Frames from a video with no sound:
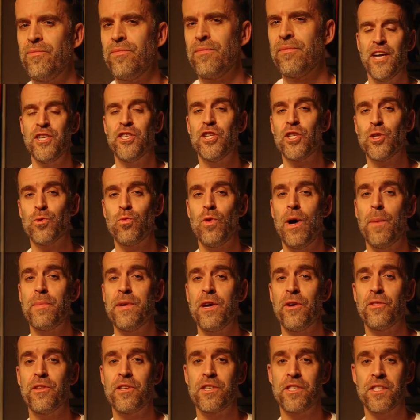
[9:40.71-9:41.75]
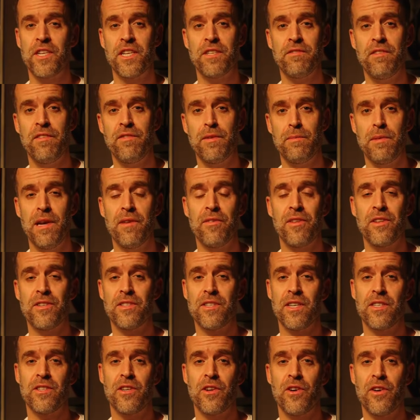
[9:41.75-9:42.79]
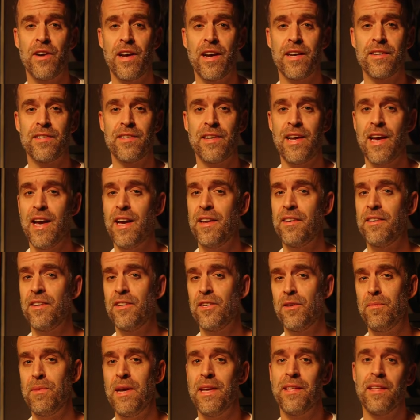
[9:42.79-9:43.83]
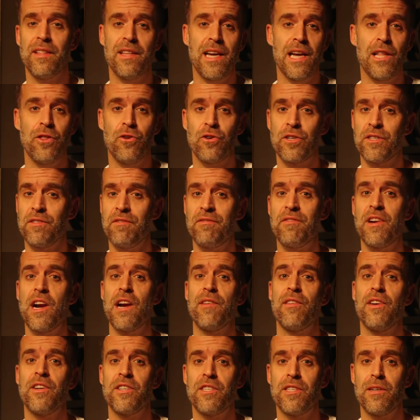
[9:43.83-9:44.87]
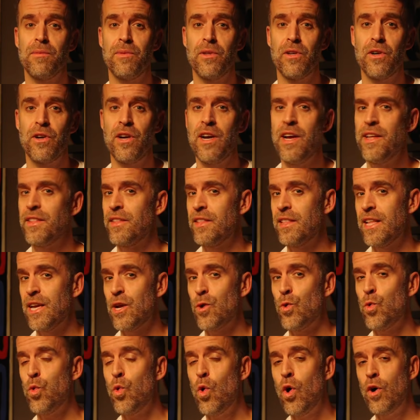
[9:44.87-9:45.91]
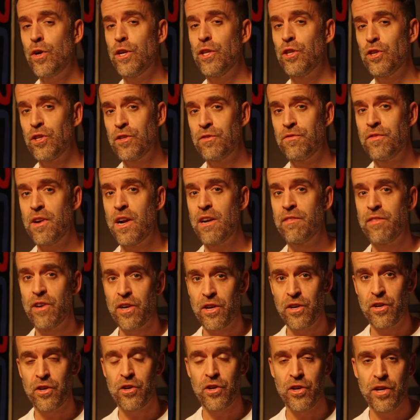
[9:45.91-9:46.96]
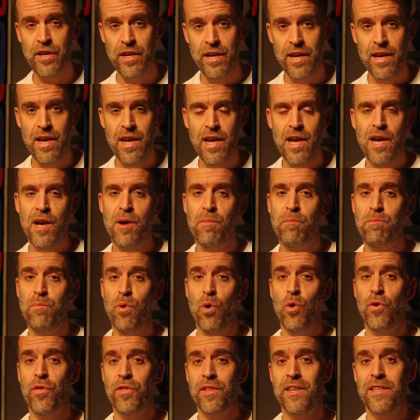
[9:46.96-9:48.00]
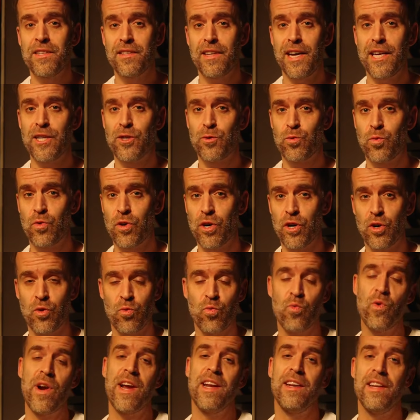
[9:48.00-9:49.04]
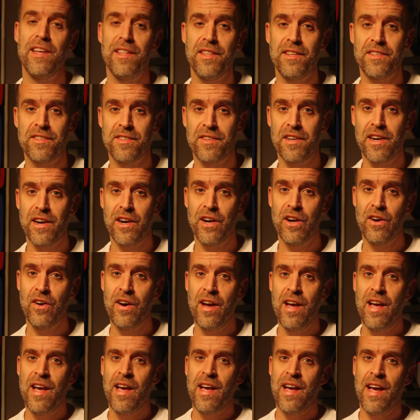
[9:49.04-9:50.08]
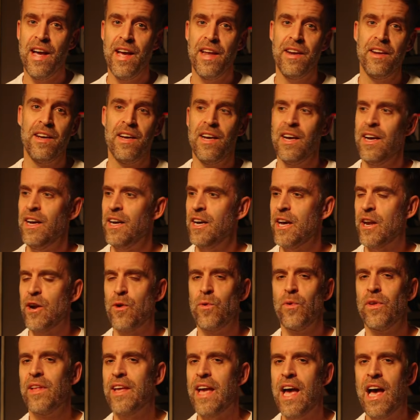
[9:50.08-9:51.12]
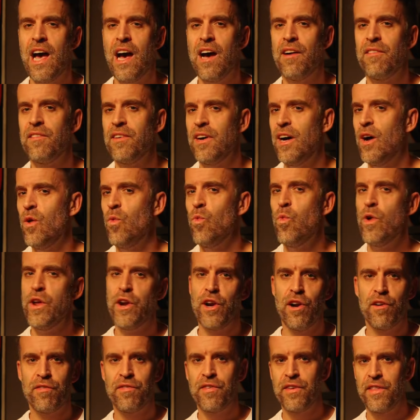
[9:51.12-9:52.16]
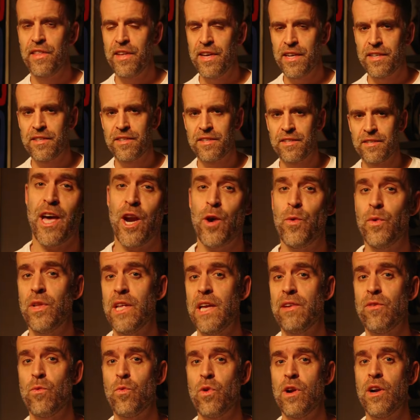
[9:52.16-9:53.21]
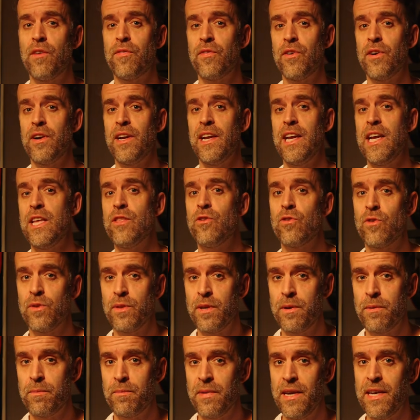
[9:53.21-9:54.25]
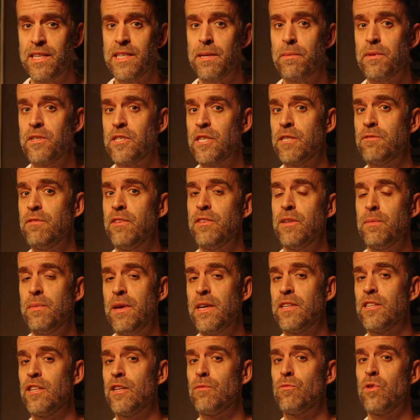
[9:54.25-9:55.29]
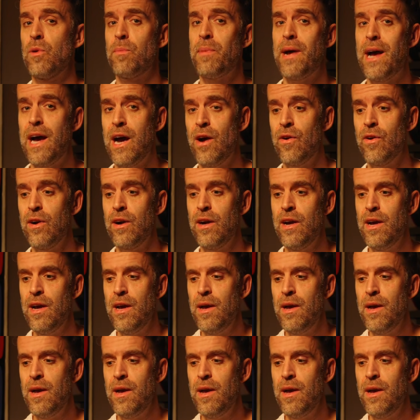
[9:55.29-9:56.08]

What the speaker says: I just swapped out the 650B for the 600X, and to me the light looks very similar. The light quality looks very good. Both these lights work great in this scenario, and I don't really have a winner for this. I don't really have a winner for either of them, except the 650B has a little more power,